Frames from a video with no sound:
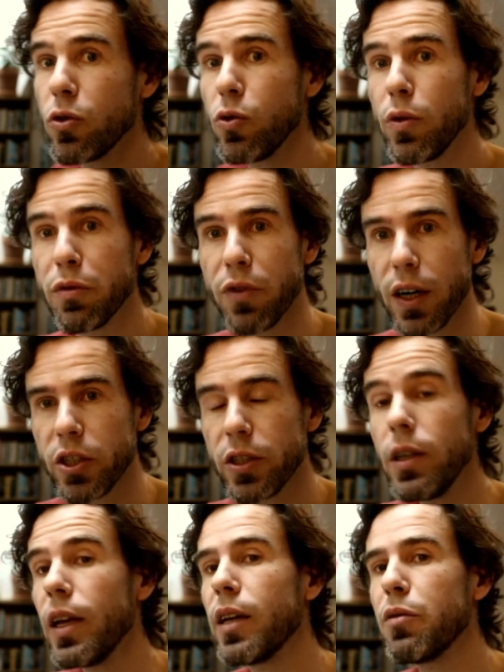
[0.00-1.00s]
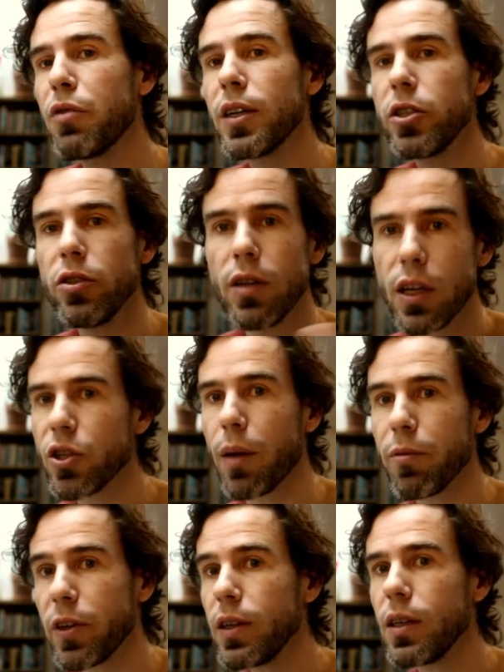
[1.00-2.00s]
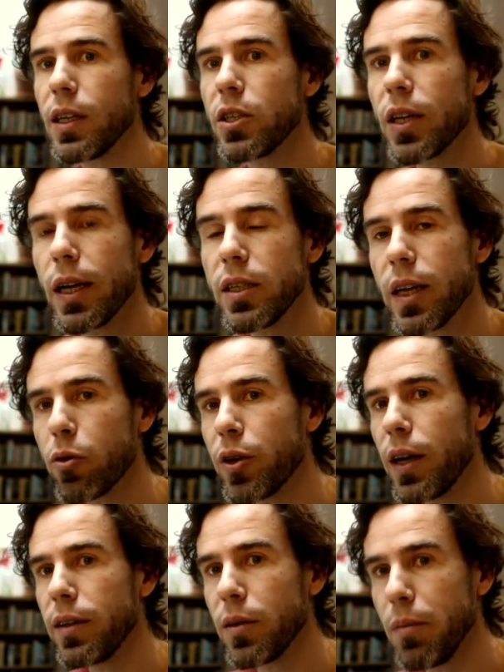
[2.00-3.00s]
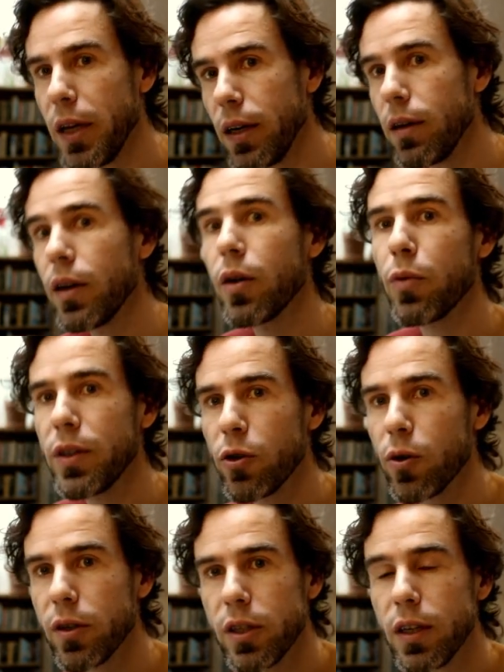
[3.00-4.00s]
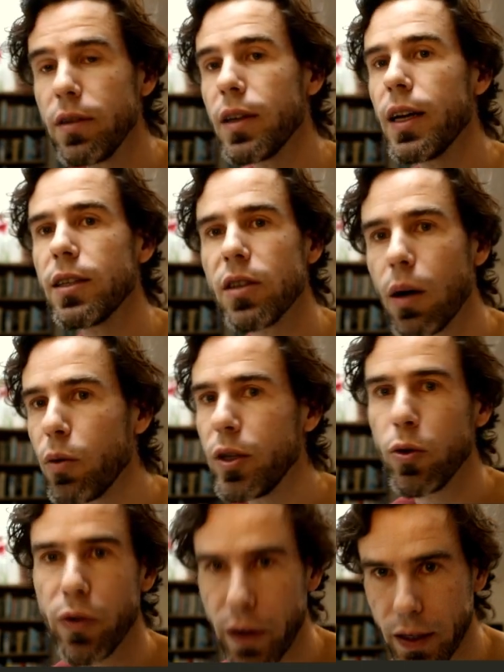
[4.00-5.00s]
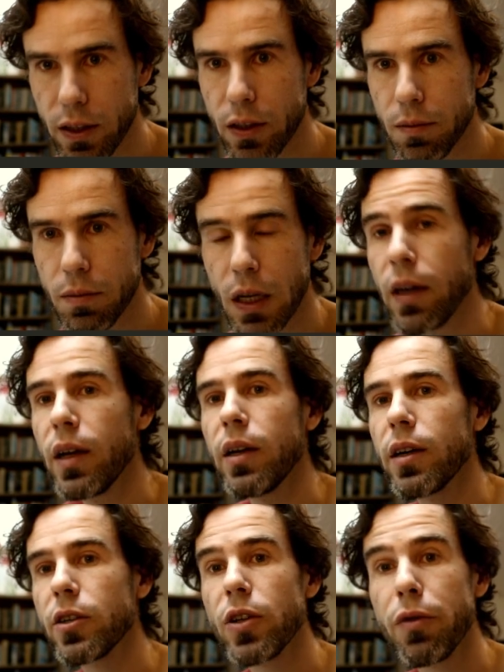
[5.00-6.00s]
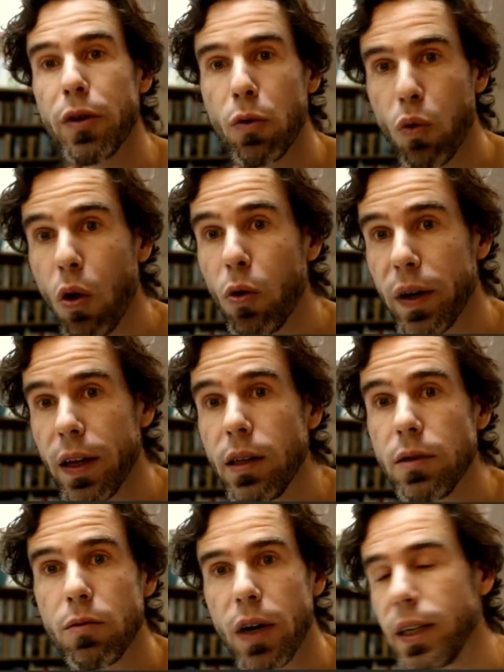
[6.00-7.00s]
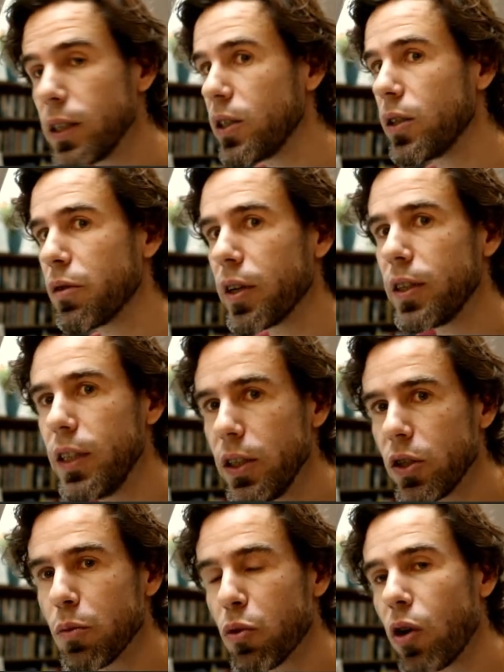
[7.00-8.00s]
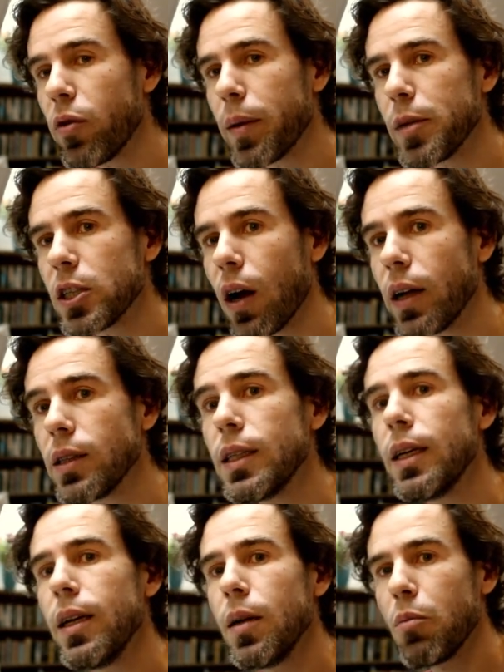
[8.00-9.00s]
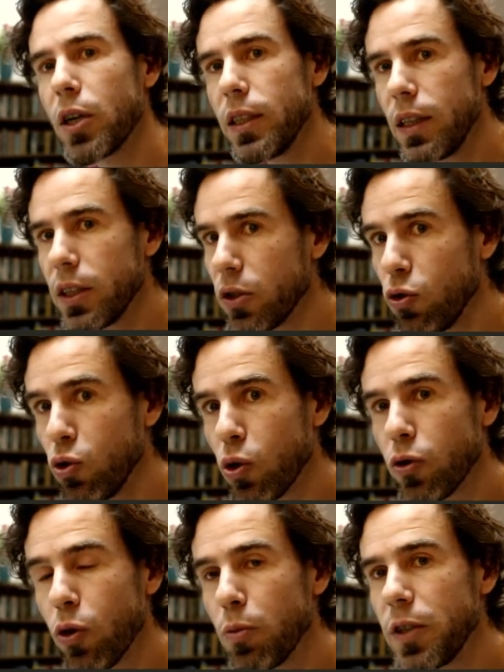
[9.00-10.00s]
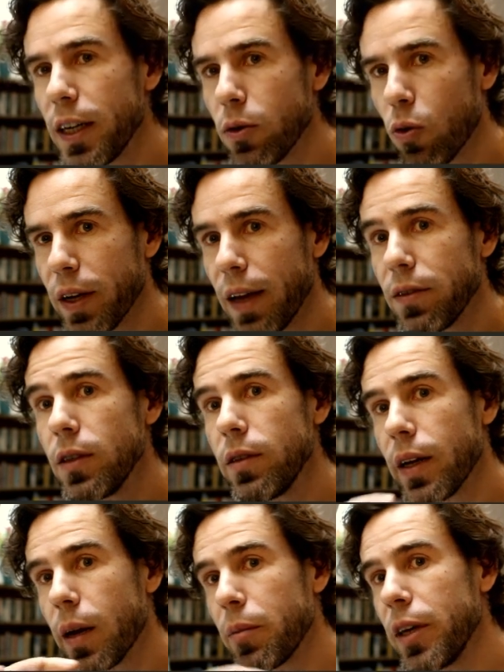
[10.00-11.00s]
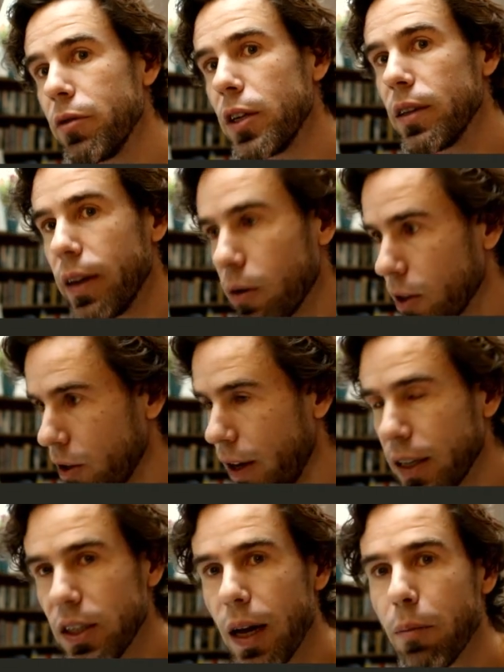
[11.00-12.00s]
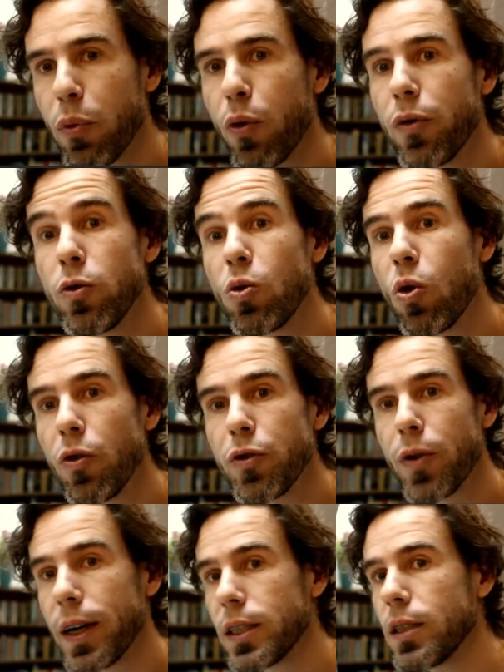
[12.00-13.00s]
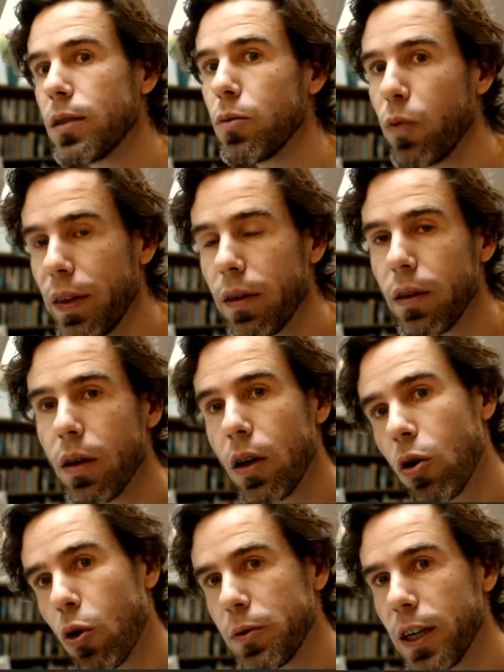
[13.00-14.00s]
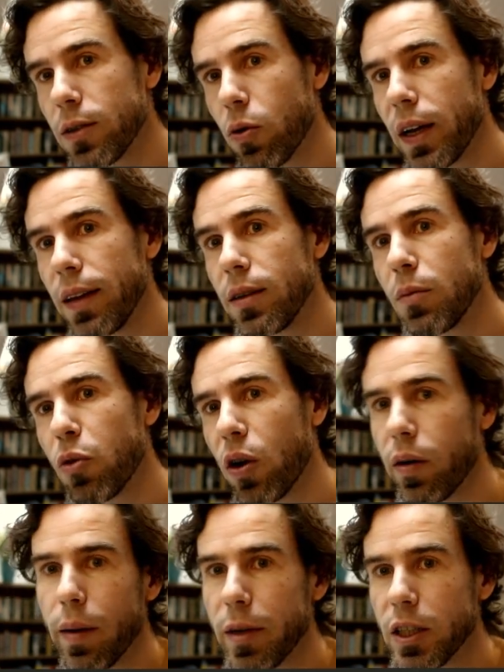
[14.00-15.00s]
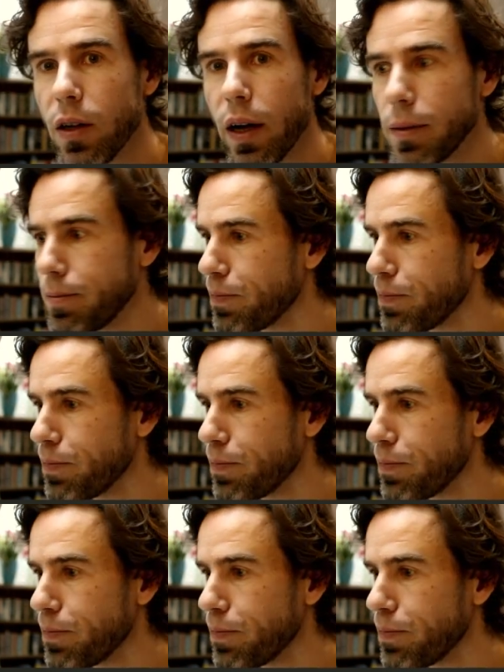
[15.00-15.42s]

to the function, and the function does something, in this case calculate the mean, returns it, and that's how we do things. There's nothing wrong with it, right? This is a very decent programming style, but it is not object-oriented, and I'm giving it here as an example to contrast with an object-oriented programming style.